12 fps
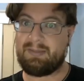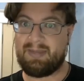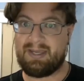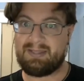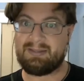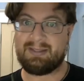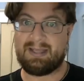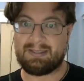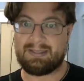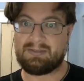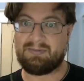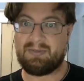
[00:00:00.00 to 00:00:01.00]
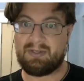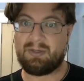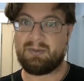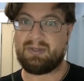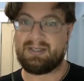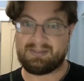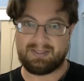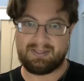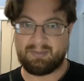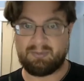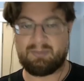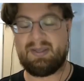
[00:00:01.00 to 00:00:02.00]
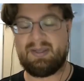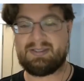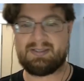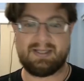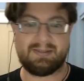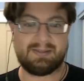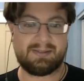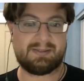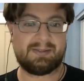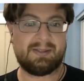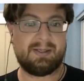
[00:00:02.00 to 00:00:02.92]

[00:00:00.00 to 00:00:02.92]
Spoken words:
made in the last video, and I said that it would make sense.